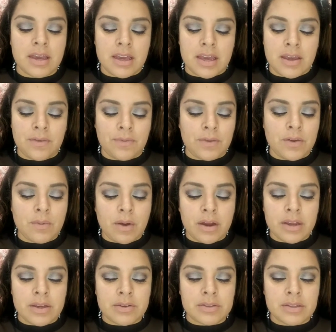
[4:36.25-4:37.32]
if you are
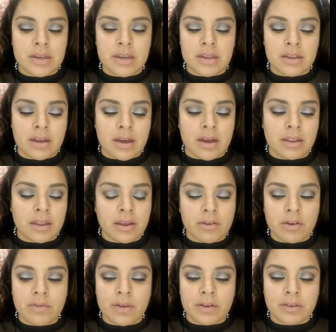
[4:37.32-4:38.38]
using a
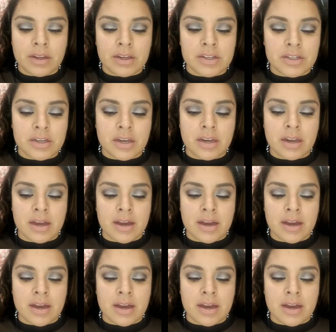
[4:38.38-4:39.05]
liquid foundation.